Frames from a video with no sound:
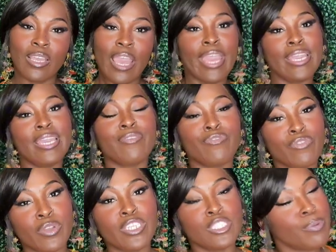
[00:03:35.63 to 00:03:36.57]
and get
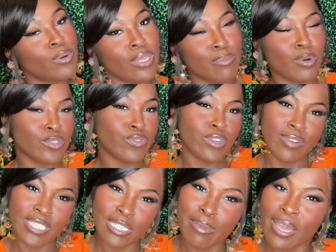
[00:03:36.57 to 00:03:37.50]
free Chipotle bowls for the
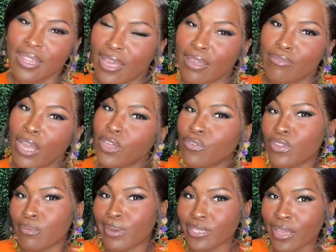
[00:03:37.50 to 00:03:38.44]
rest of my life. How you feel
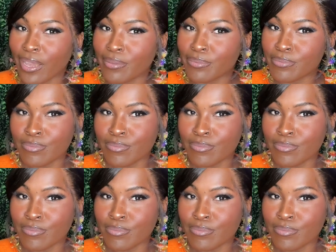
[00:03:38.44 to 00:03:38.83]
about that?